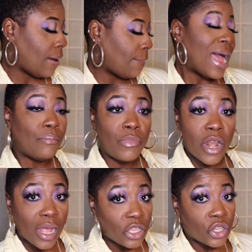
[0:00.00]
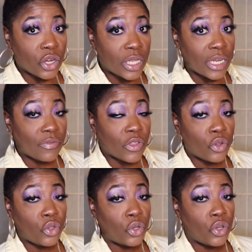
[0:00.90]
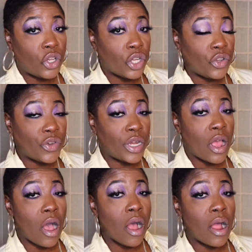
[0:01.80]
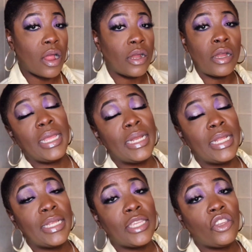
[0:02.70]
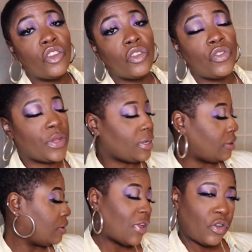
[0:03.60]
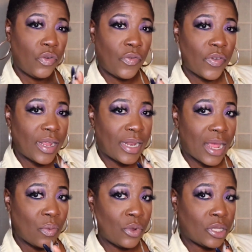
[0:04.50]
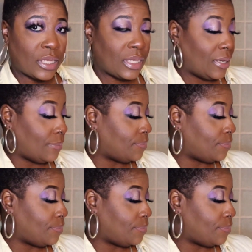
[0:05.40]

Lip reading: I'm not certain if those 2 children are Hinnant's children. If I do find that, we'll see.